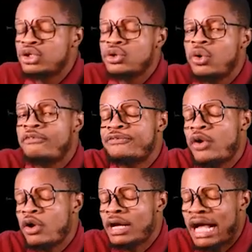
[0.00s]
So
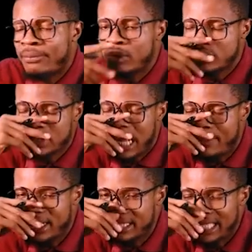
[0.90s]
4 carbons. How
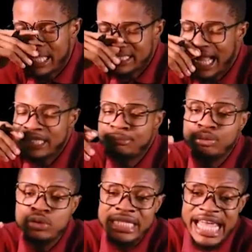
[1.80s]
many is that? That's
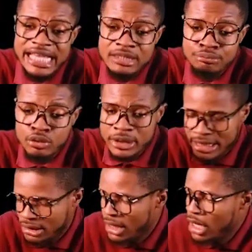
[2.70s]

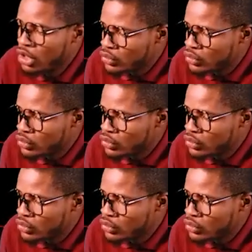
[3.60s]
butane.